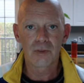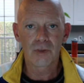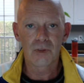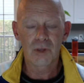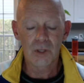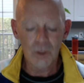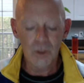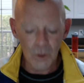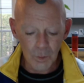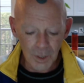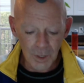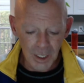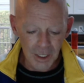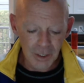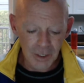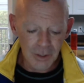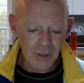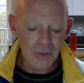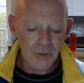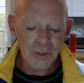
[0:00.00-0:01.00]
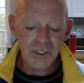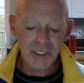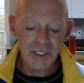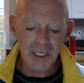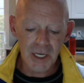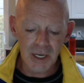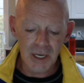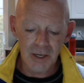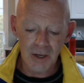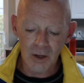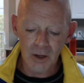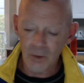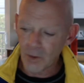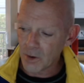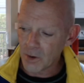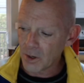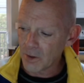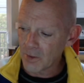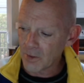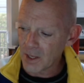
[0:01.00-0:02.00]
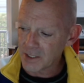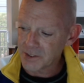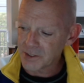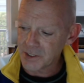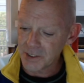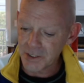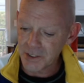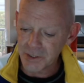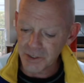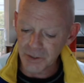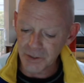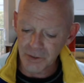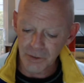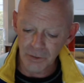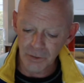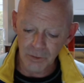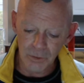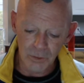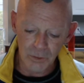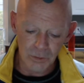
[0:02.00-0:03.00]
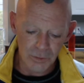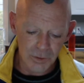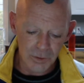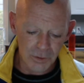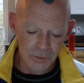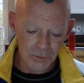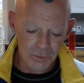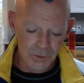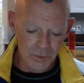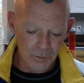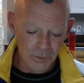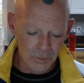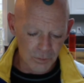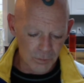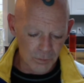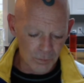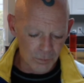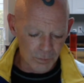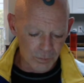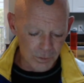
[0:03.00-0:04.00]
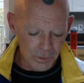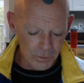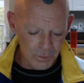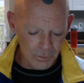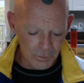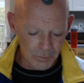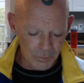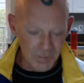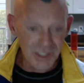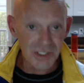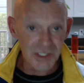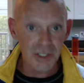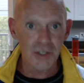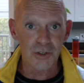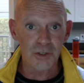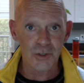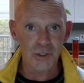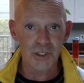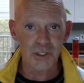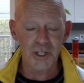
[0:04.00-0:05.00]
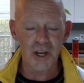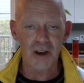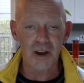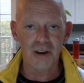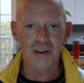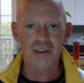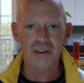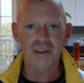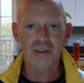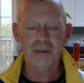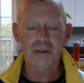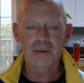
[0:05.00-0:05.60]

And I can understand how that's easy to misunderstand